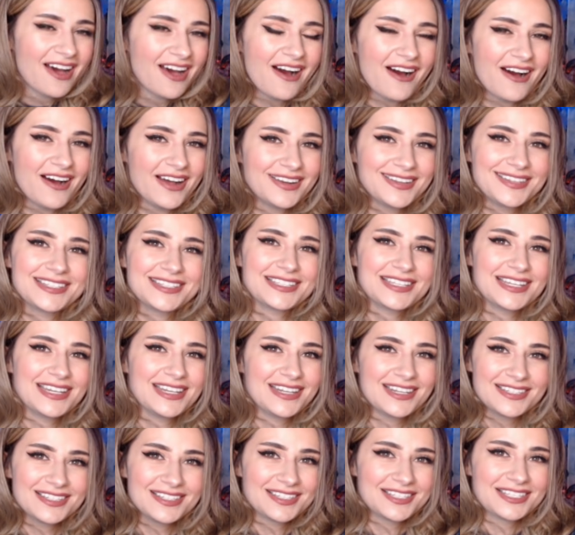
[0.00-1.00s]
Honestly, it
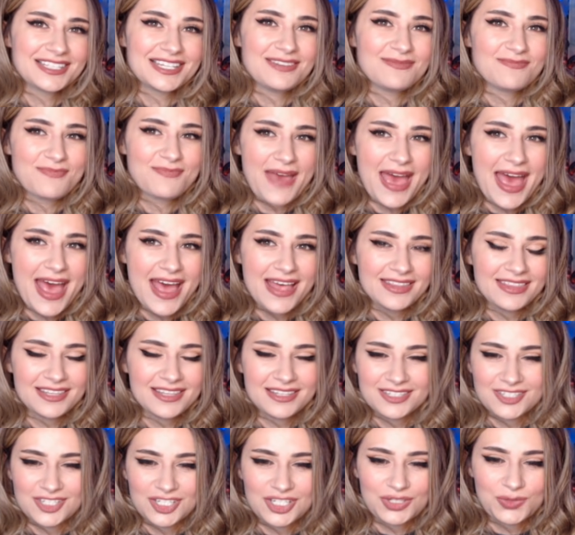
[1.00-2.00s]
doesn't seem bad
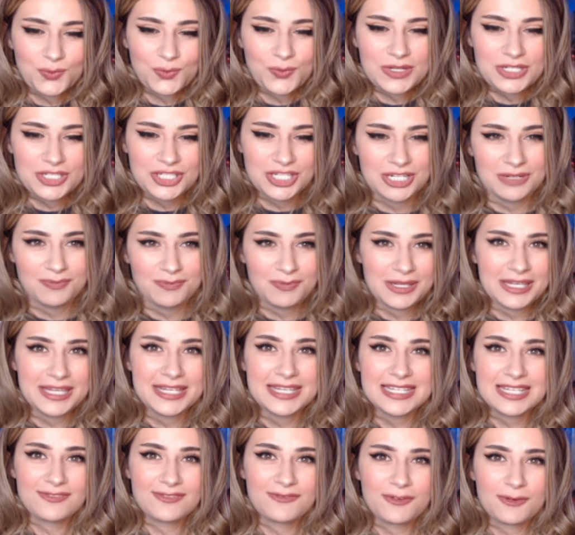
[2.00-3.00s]
that she's wishing
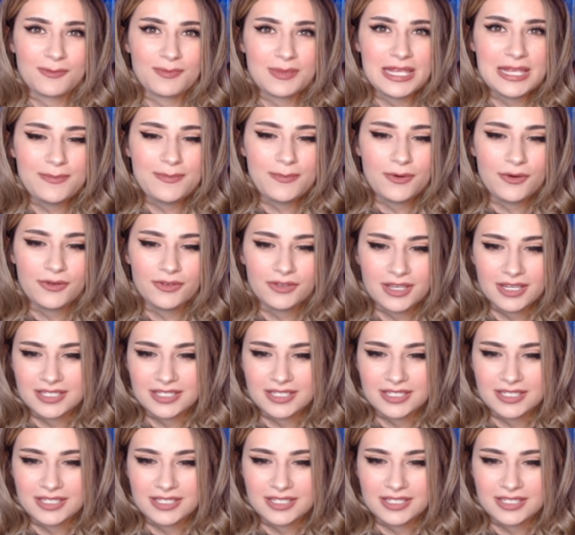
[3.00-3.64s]
peace for people.